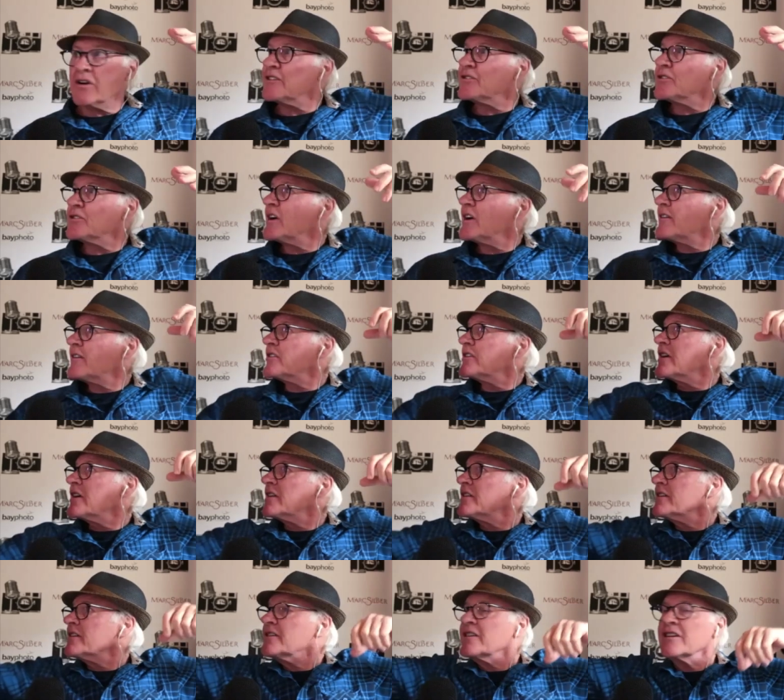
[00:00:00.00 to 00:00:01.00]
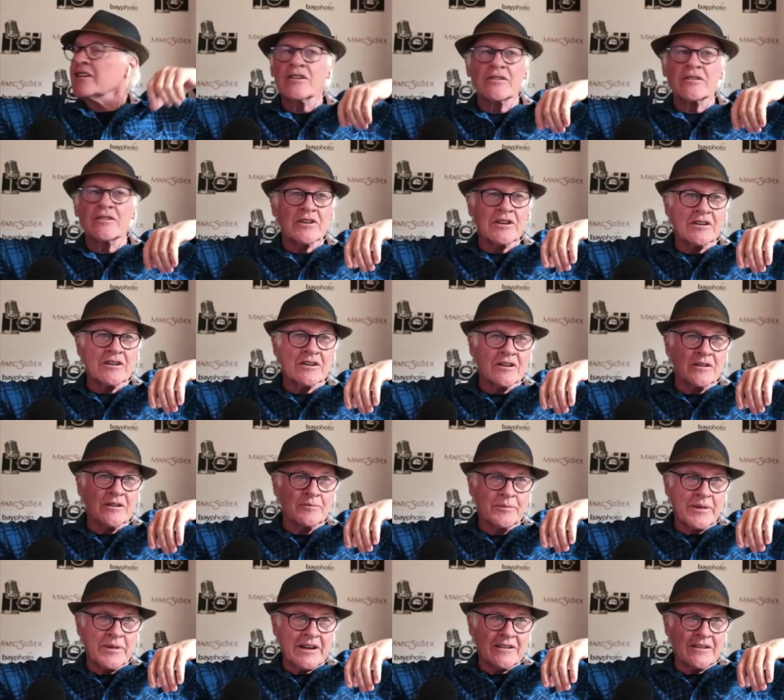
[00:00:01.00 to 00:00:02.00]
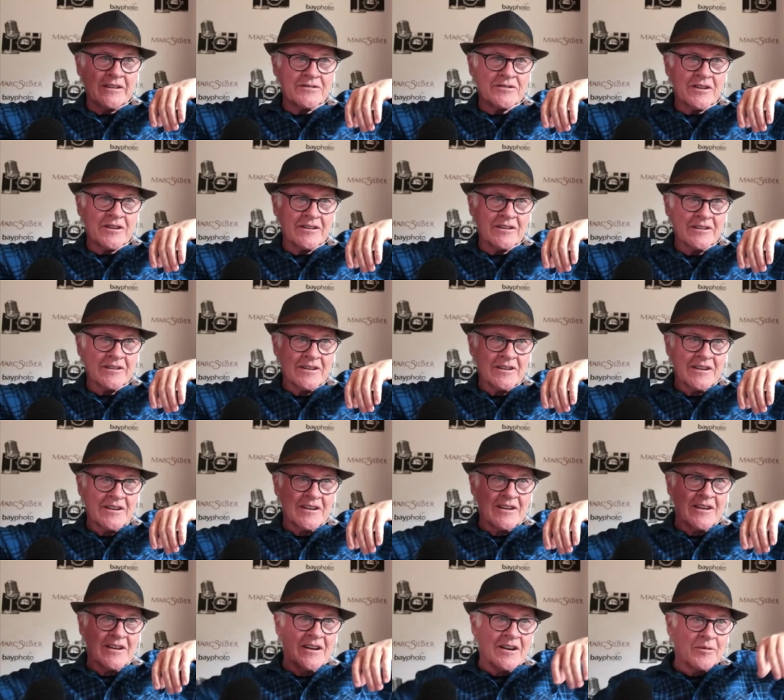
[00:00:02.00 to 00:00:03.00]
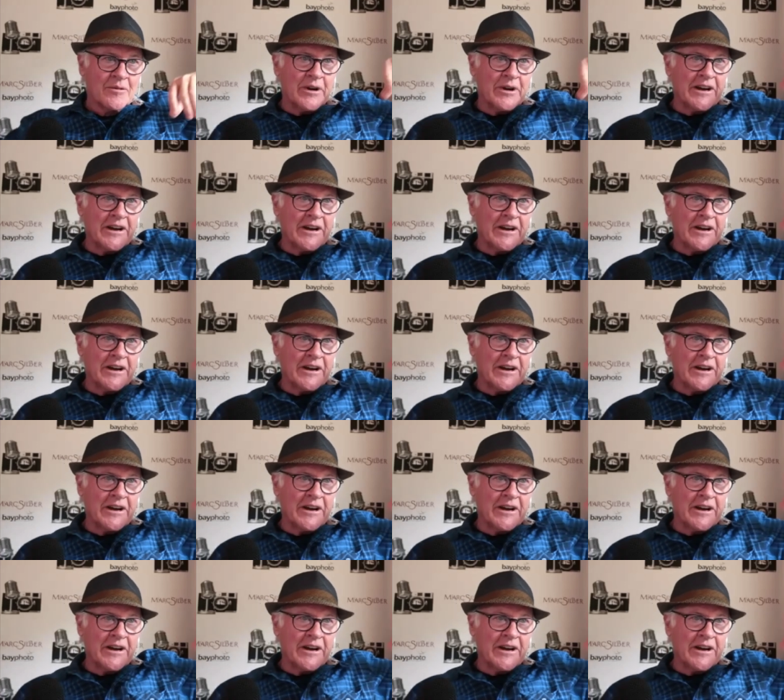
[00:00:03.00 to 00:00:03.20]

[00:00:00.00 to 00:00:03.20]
I do have an LED over here balancing, mm-hmm.